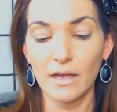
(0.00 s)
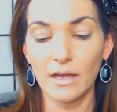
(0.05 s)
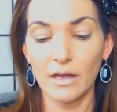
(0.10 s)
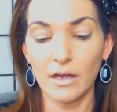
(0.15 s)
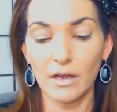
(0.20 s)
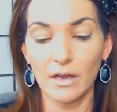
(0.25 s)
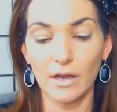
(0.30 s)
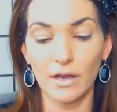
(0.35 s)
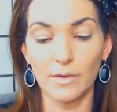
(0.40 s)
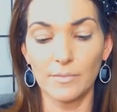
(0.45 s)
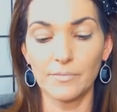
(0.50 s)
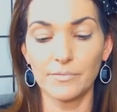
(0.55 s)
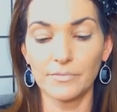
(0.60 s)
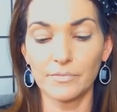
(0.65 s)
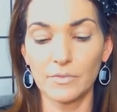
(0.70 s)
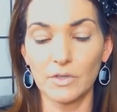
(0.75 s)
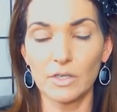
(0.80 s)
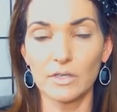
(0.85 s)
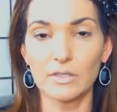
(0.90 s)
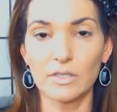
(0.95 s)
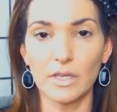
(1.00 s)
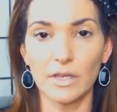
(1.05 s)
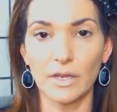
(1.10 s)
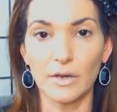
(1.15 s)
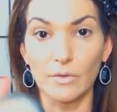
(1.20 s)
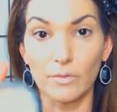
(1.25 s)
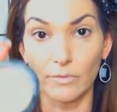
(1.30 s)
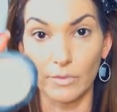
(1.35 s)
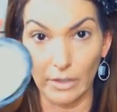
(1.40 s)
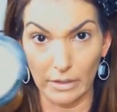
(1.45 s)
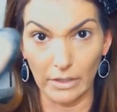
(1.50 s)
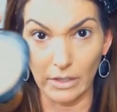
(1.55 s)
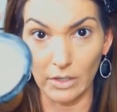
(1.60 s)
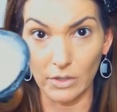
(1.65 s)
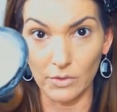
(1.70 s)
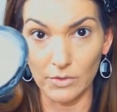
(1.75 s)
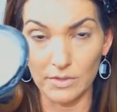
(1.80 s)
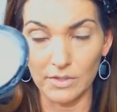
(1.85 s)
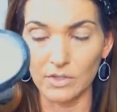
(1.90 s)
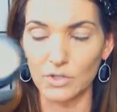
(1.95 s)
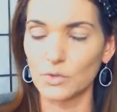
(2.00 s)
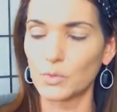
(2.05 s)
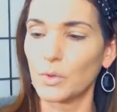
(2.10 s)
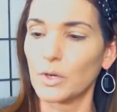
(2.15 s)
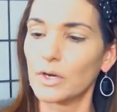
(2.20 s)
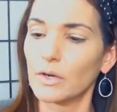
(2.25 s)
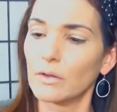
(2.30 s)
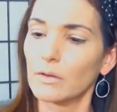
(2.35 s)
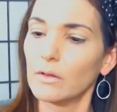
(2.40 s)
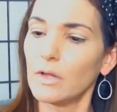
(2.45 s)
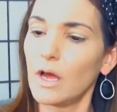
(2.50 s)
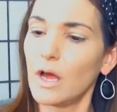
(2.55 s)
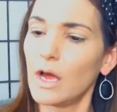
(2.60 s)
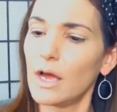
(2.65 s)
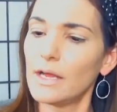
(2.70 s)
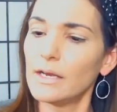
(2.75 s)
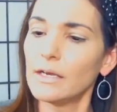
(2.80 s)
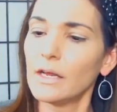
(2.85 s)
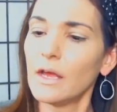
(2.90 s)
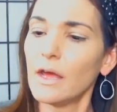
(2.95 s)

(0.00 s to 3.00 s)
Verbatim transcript: You can tell I really use this one a lot.